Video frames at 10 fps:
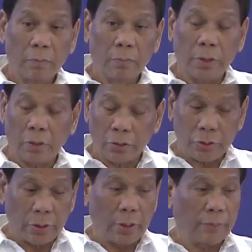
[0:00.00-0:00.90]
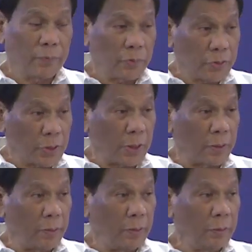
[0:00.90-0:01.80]
Because I have to
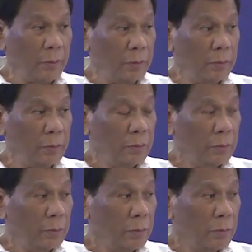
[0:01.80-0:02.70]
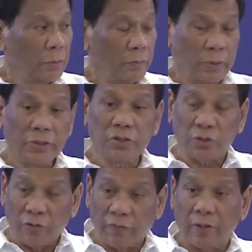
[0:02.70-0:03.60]
stand for the
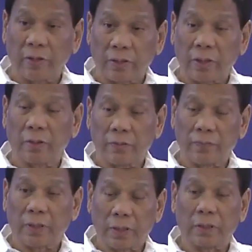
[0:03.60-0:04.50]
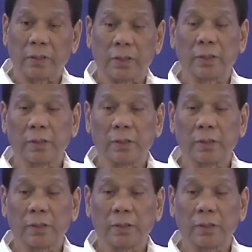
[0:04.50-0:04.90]
sovereignty of the country.